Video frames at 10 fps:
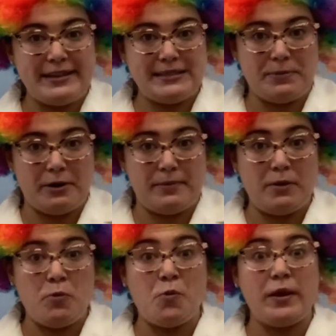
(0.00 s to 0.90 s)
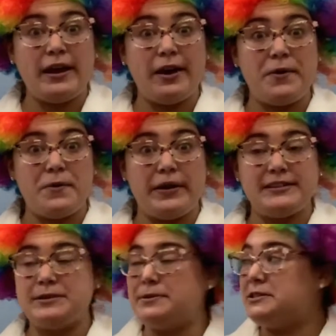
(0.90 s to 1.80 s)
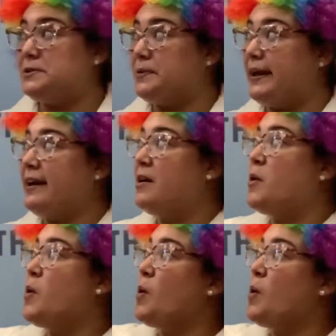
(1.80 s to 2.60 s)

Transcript: experiment, we are going to be doing